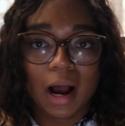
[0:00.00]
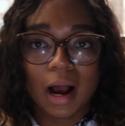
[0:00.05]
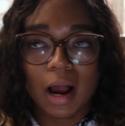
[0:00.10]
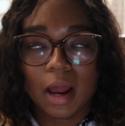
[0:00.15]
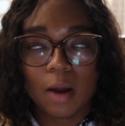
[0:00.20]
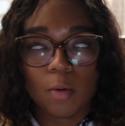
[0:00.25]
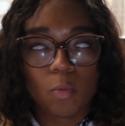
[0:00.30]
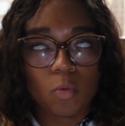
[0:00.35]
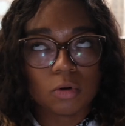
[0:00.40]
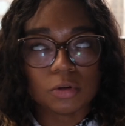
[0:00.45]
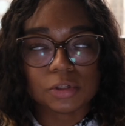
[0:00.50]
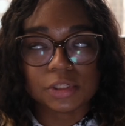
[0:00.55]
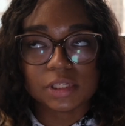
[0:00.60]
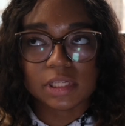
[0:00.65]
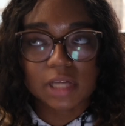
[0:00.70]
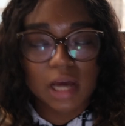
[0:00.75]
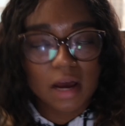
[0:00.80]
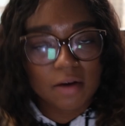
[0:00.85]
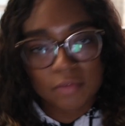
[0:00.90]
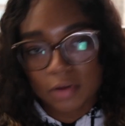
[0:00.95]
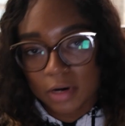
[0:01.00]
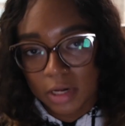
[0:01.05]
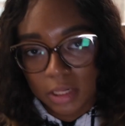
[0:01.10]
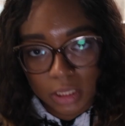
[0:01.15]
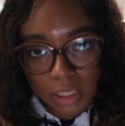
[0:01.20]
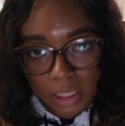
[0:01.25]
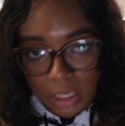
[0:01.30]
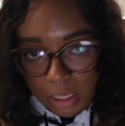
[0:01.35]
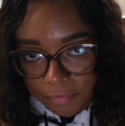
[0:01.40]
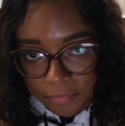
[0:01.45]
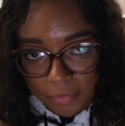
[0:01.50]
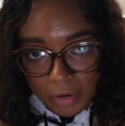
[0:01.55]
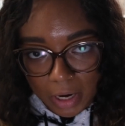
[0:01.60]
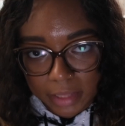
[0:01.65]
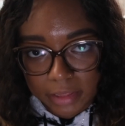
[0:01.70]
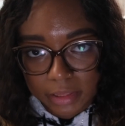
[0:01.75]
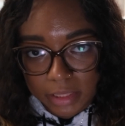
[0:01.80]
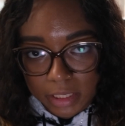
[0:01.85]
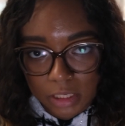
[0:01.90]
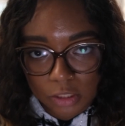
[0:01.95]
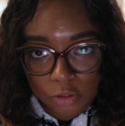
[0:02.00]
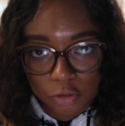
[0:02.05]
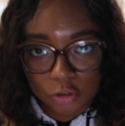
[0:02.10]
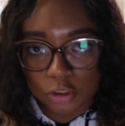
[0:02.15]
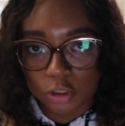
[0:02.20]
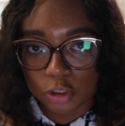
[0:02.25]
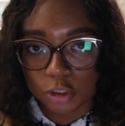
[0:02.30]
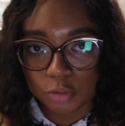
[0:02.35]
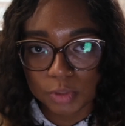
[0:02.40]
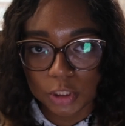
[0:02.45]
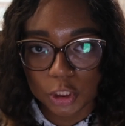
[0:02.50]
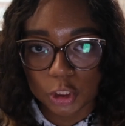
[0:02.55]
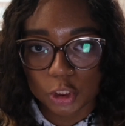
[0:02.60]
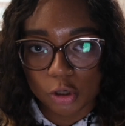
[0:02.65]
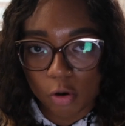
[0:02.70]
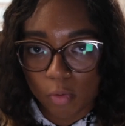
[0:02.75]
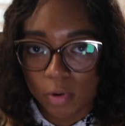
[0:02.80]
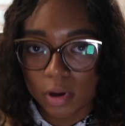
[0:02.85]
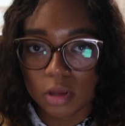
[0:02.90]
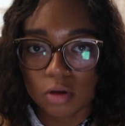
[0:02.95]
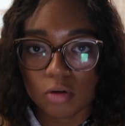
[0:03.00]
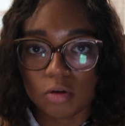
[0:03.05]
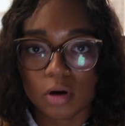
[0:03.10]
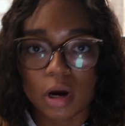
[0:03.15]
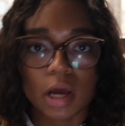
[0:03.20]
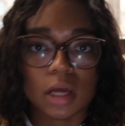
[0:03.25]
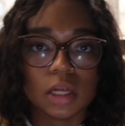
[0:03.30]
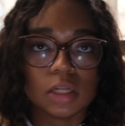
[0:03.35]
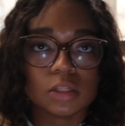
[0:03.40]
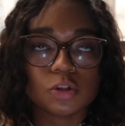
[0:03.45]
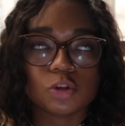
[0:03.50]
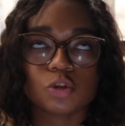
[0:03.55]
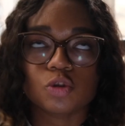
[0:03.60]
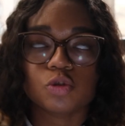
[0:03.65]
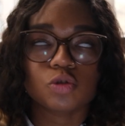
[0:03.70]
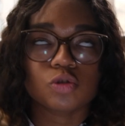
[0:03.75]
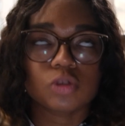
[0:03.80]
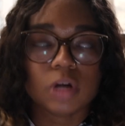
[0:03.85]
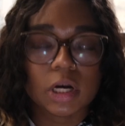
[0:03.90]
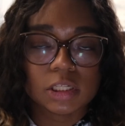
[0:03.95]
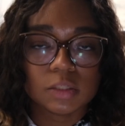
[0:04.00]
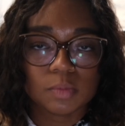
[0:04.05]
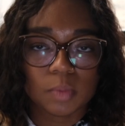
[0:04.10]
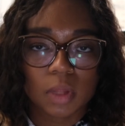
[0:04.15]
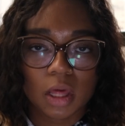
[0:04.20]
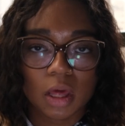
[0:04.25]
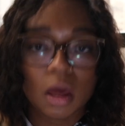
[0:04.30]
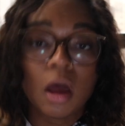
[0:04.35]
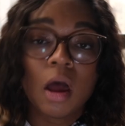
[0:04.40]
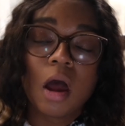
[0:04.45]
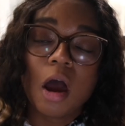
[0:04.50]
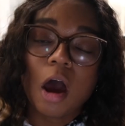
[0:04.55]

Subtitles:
I will definitely find things to be showing you guys. Trust me.